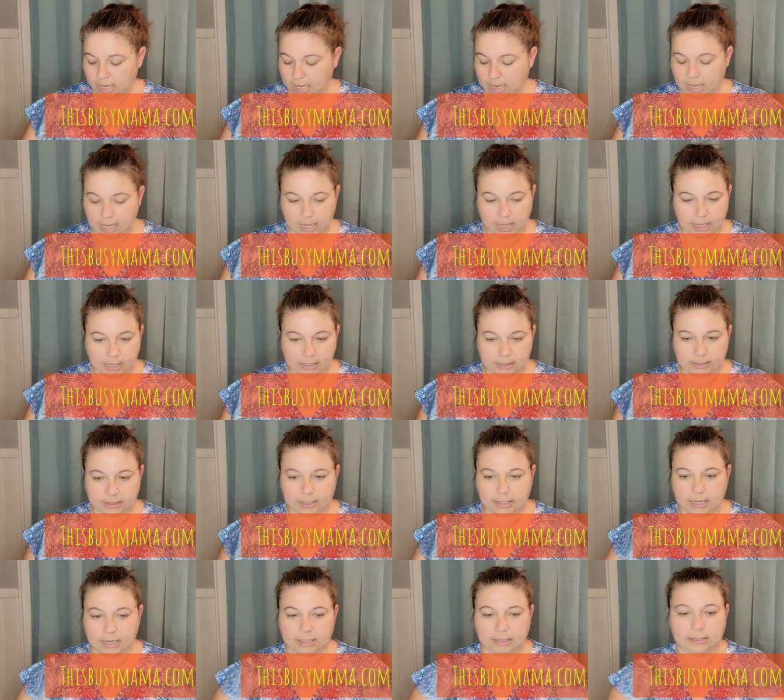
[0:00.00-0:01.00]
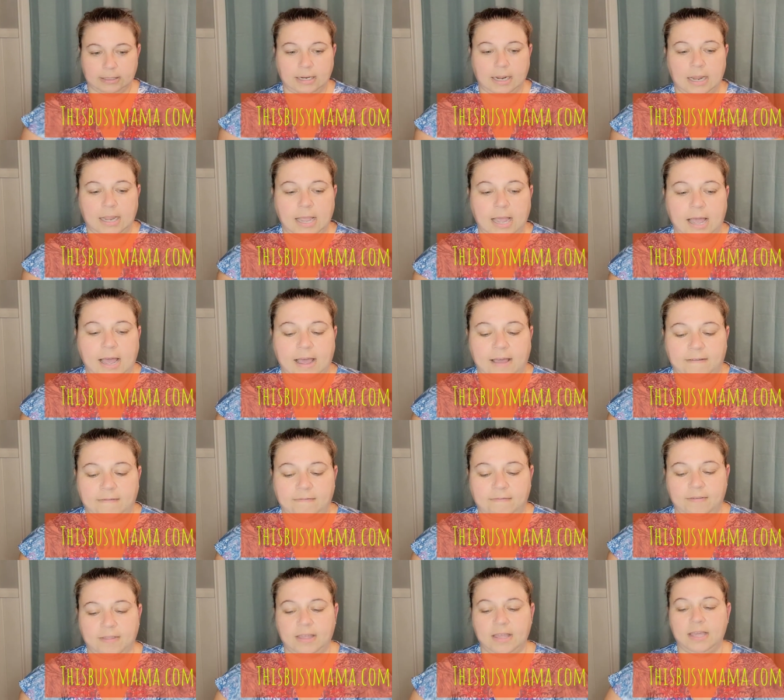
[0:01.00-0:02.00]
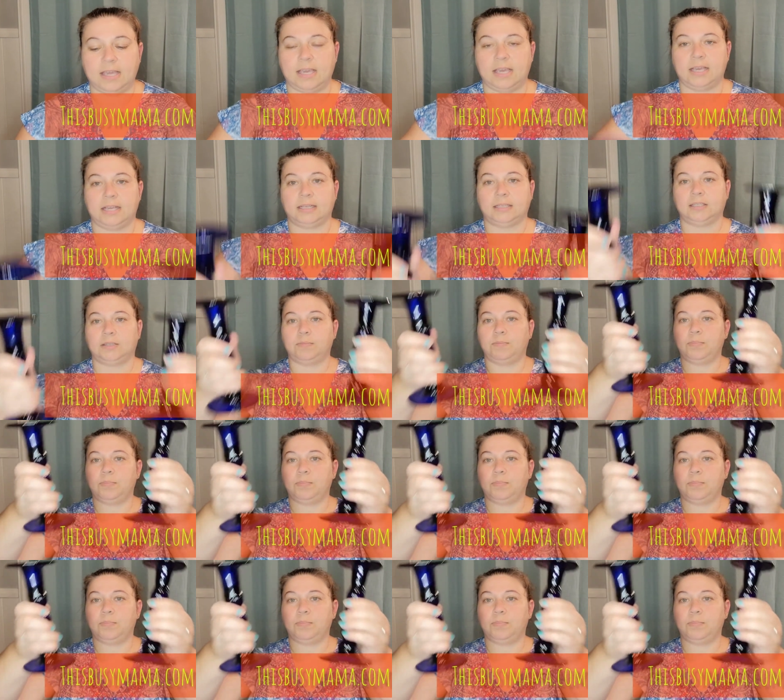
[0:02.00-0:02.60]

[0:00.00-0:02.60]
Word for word: And next I have these